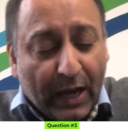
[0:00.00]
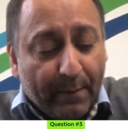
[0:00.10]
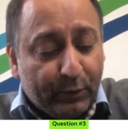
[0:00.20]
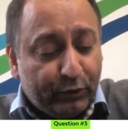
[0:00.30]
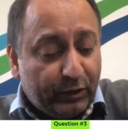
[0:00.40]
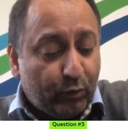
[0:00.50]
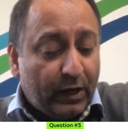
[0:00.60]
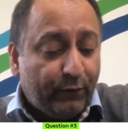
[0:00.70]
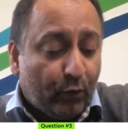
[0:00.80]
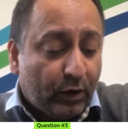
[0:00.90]
stamp duty
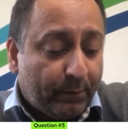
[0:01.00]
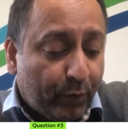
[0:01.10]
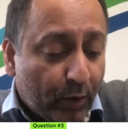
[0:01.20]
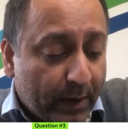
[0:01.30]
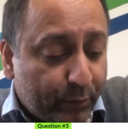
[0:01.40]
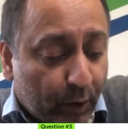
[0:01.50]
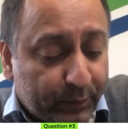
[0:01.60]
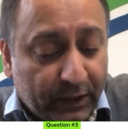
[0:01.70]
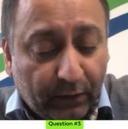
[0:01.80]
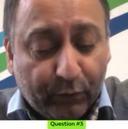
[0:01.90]
relief on a probate
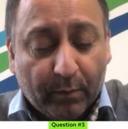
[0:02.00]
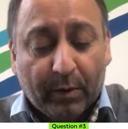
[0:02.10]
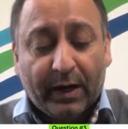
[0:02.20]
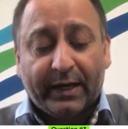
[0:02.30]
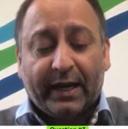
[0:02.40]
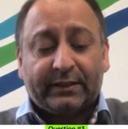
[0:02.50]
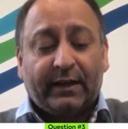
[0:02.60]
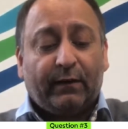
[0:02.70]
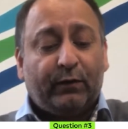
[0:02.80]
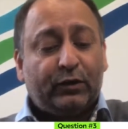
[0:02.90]
property if you're buying as an
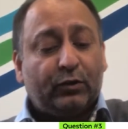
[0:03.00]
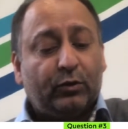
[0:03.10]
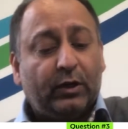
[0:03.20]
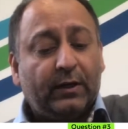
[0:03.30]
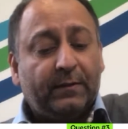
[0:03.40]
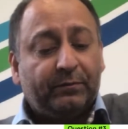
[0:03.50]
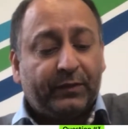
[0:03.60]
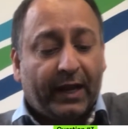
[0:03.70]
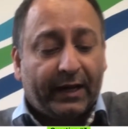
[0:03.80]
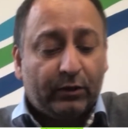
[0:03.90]
individual
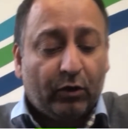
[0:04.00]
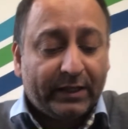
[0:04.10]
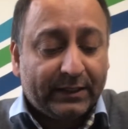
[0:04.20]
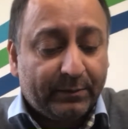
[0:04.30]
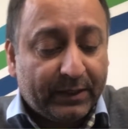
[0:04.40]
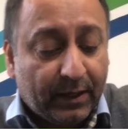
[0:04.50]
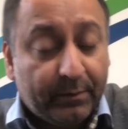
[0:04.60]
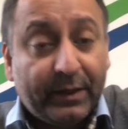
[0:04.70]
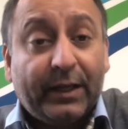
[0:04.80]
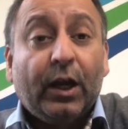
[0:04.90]
and not as a limited
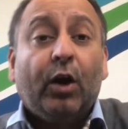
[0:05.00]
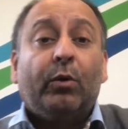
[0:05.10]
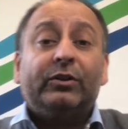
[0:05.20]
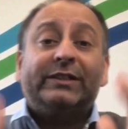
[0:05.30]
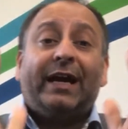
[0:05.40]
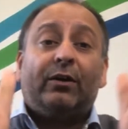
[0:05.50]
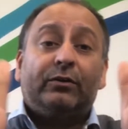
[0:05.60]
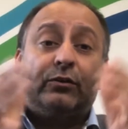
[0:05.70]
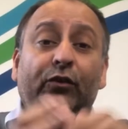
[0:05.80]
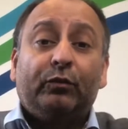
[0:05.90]
company? Well,
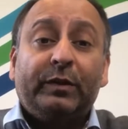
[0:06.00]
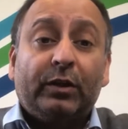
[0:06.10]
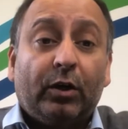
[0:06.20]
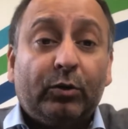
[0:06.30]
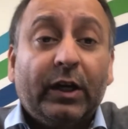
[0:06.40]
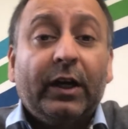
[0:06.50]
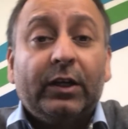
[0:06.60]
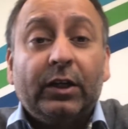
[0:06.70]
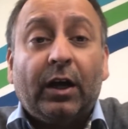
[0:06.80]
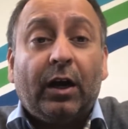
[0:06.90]
Stal, the truth be told,
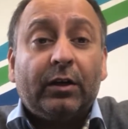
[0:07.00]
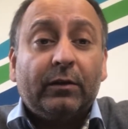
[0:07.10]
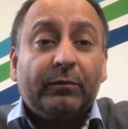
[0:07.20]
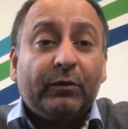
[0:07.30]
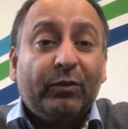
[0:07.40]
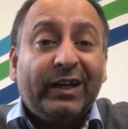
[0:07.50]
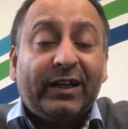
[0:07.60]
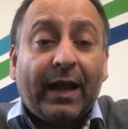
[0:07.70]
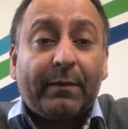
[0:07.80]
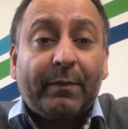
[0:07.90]
you can't really
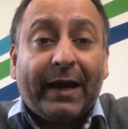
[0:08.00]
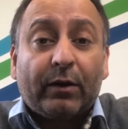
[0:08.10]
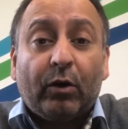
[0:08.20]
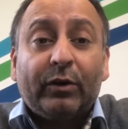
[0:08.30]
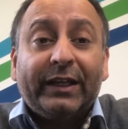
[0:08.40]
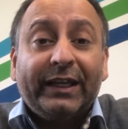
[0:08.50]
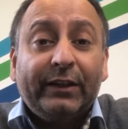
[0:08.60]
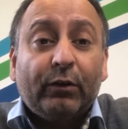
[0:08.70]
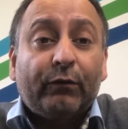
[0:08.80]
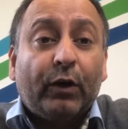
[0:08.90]
claim it back on
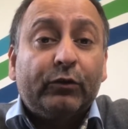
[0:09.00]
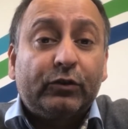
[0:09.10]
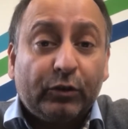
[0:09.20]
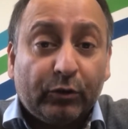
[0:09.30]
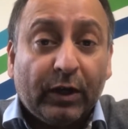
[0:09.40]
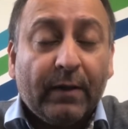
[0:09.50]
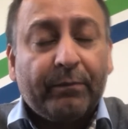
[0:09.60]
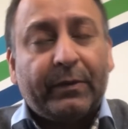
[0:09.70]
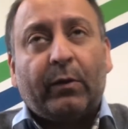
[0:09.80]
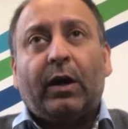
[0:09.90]
either of those two.
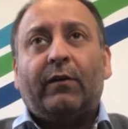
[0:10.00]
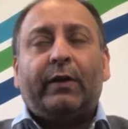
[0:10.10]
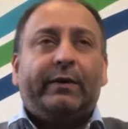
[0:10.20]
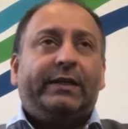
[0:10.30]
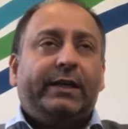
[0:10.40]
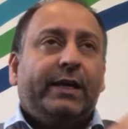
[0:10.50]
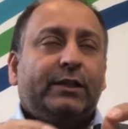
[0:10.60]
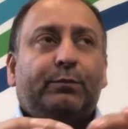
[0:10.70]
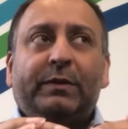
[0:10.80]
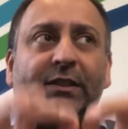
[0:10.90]
There are very
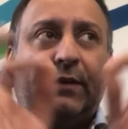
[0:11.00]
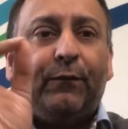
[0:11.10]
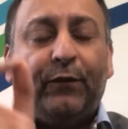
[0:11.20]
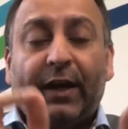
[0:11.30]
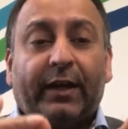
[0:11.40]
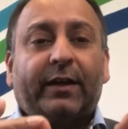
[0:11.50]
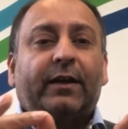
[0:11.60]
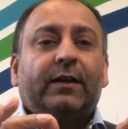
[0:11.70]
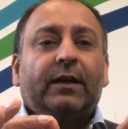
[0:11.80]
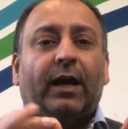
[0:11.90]
specific,
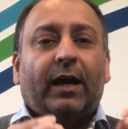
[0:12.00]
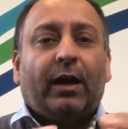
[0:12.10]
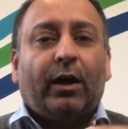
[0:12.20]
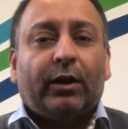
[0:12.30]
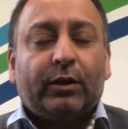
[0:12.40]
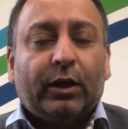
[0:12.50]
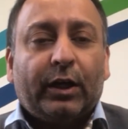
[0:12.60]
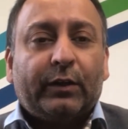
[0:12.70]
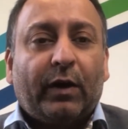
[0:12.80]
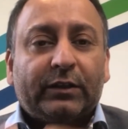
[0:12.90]
there
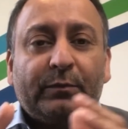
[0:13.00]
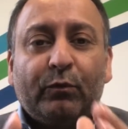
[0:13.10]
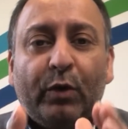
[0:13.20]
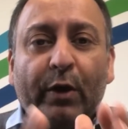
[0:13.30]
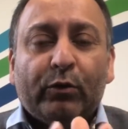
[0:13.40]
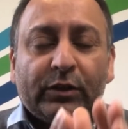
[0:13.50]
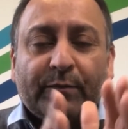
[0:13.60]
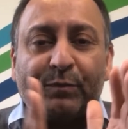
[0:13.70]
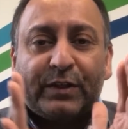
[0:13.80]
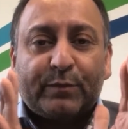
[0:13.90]
are some real
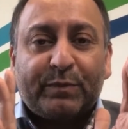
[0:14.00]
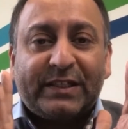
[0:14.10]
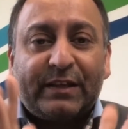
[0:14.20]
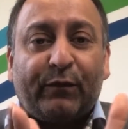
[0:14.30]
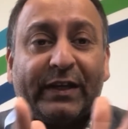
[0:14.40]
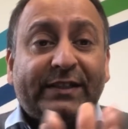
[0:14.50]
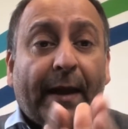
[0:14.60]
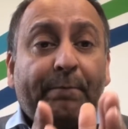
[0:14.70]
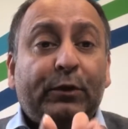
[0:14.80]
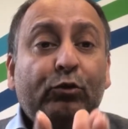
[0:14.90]
specific
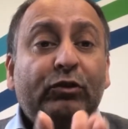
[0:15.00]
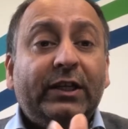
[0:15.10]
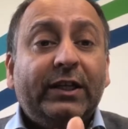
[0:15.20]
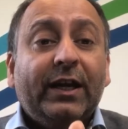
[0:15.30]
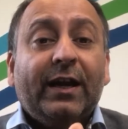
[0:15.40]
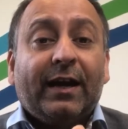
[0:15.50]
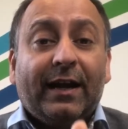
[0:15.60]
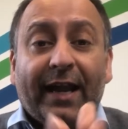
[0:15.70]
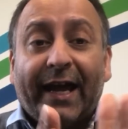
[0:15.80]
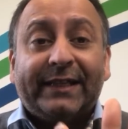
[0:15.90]
stamp duty,
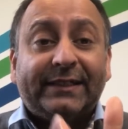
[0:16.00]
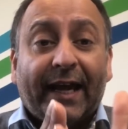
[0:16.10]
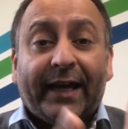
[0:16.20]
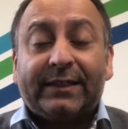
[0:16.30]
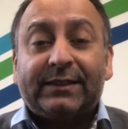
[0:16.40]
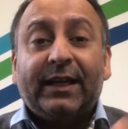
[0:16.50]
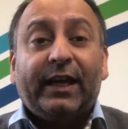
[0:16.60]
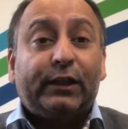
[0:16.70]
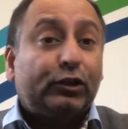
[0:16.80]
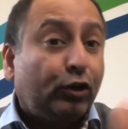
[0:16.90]
land tax
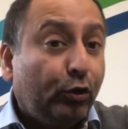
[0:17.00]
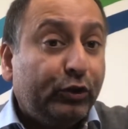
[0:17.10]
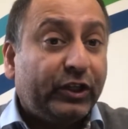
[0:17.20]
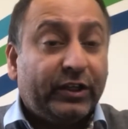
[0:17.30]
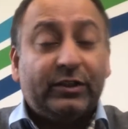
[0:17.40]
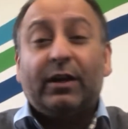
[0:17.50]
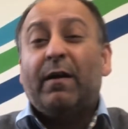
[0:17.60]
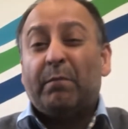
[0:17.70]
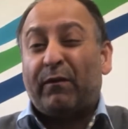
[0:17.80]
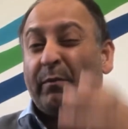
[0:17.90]
exclusions.
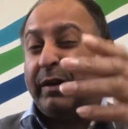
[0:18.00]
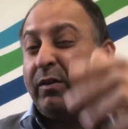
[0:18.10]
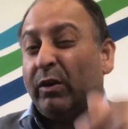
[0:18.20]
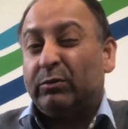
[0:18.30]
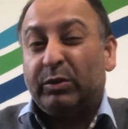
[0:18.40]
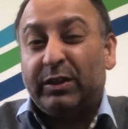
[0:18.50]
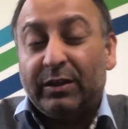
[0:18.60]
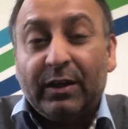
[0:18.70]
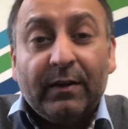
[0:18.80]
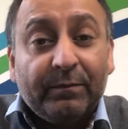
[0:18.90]
But if I'm being honest with
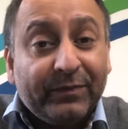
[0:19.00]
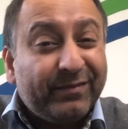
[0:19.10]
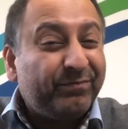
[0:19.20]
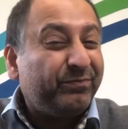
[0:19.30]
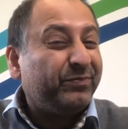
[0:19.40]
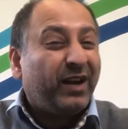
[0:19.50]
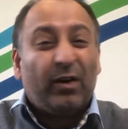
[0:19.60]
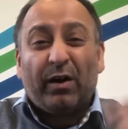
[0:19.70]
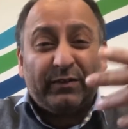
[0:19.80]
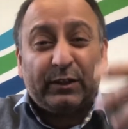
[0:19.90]
you,
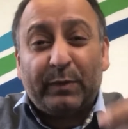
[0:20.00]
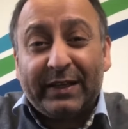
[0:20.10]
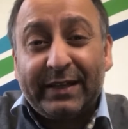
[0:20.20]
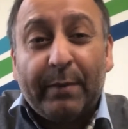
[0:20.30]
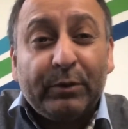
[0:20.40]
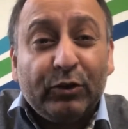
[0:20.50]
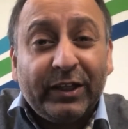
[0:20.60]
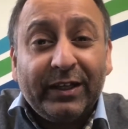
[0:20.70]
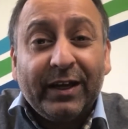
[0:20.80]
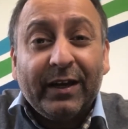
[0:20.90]
I'd rather just pay stamp
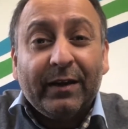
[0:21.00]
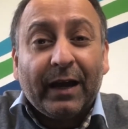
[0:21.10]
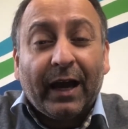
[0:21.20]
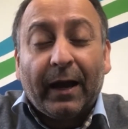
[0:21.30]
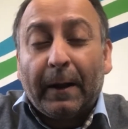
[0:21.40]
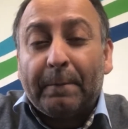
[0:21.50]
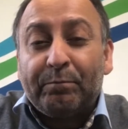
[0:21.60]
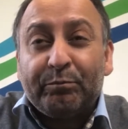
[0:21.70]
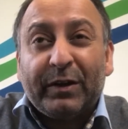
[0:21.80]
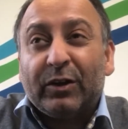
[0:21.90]
duty.
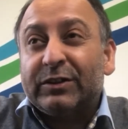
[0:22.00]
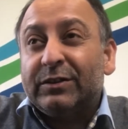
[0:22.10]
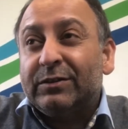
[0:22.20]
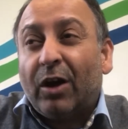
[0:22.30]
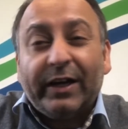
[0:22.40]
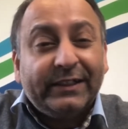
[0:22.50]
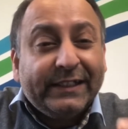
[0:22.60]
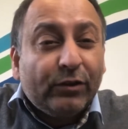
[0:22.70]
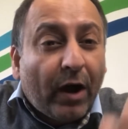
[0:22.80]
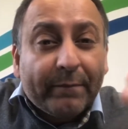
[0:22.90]
Because
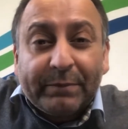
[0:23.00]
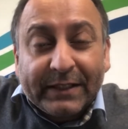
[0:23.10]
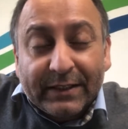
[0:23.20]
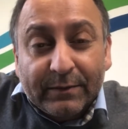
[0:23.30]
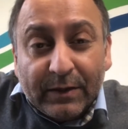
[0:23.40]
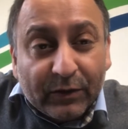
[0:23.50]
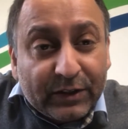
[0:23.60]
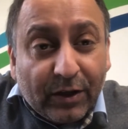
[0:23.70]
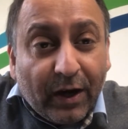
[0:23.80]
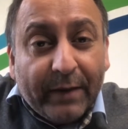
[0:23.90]
99% of the
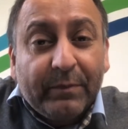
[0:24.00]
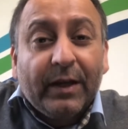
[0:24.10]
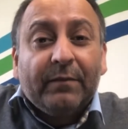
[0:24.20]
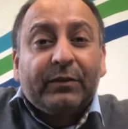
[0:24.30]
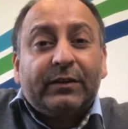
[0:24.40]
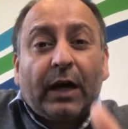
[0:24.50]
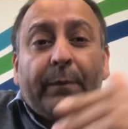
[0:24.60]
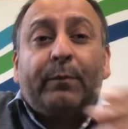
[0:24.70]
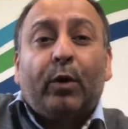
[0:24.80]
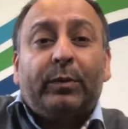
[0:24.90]
time, the
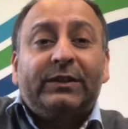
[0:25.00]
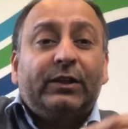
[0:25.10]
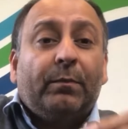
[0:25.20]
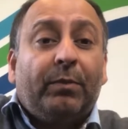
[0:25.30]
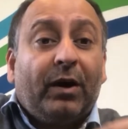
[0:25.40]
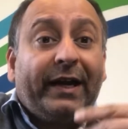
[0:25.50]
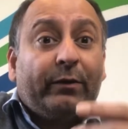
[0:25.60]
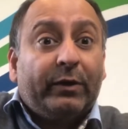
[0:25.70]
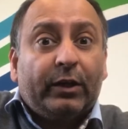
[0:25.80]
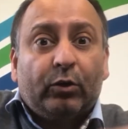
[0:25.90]
type of properties that you're
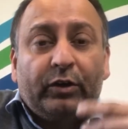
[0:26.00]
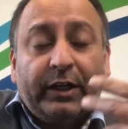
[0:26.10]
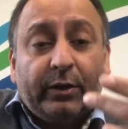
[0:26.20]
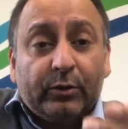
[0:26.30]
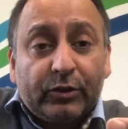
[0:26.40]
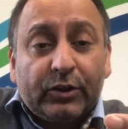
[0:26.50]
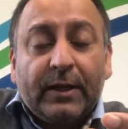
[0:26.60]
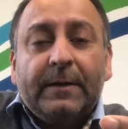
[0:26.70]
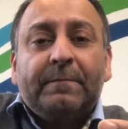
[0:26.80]
buying where they're good deals,